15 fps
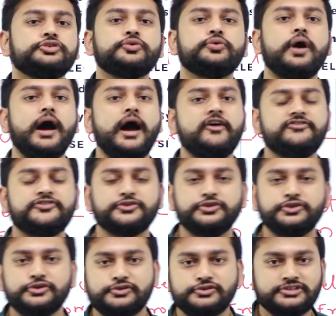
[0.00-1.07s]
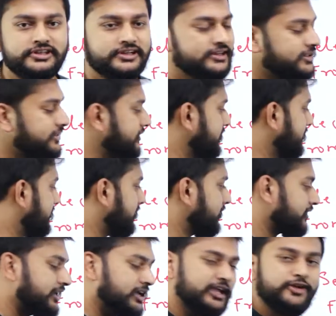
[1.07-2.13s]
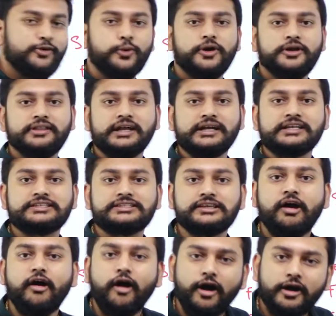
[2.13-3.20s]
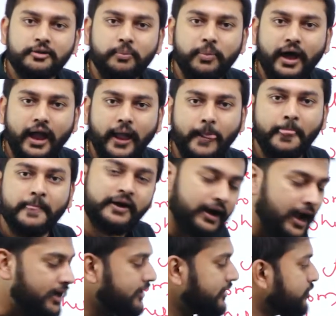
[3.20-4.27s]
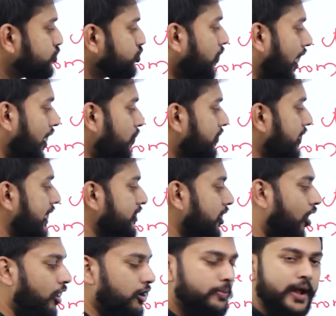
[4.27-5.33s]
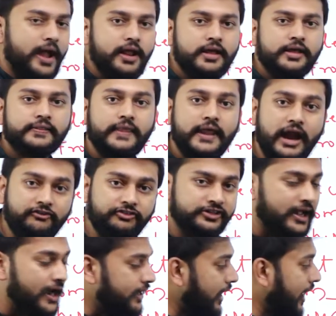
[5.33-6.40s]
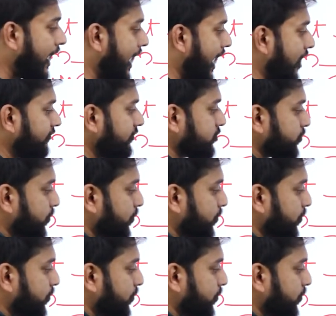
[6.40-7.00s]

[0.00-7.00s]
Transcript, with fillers: you have to use the keyword that is order by right? So I will write the order by, then after that, I have to